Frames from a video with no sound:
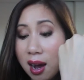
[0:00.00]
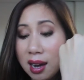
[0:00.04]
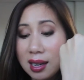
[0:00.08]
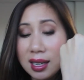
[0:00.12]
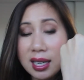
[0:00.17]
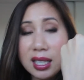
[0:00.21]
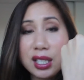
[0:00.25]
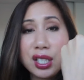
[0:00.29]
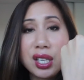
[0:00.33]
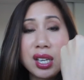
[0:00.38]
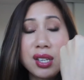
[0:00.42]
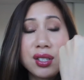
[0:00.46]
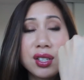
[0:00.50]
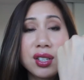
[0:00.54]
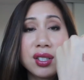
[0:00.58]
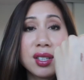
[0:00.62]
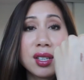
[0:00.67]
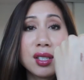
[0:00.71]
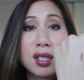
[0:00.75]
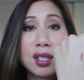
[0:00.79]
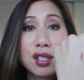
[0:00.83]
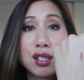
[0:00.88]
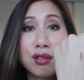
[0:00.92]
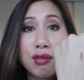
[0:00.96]
I literally
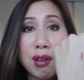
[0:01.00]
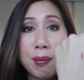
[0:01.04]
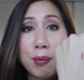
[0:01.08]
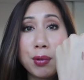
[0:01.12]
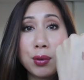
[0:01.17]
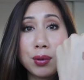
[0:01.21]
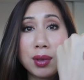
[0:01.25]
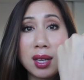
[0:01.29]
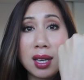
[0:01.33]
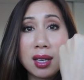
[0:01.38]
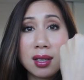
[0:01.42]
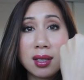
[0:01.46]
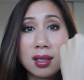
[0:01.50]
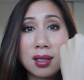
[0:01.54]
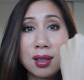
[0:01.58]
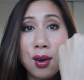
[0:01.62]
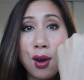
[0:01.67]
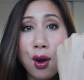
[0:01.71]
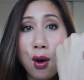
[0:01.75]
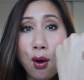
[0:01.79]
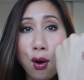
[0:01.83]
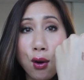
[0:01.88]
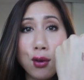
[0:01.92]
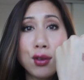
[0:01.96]
just scribbled this
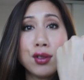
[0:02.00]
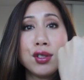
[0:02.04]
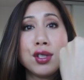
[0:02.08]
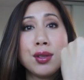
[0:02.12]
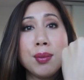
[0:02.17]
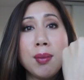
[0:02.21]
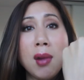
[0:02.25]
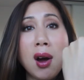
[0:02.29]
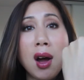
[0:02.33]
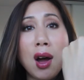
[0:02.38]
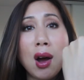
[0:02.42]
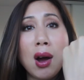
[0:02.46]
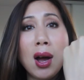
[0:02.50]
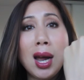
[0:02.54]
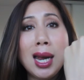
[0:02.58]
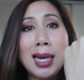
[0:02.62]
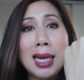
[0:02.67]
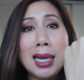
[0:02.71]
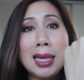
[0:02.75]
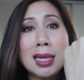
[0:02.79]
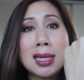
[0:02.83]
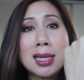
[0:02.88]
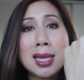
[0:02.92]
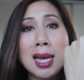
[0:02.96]
onto my
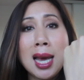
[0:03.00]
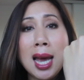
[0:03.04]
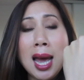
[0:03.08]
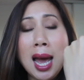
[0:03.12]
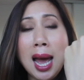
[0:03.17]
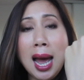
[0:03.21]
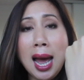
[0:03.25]
eyelids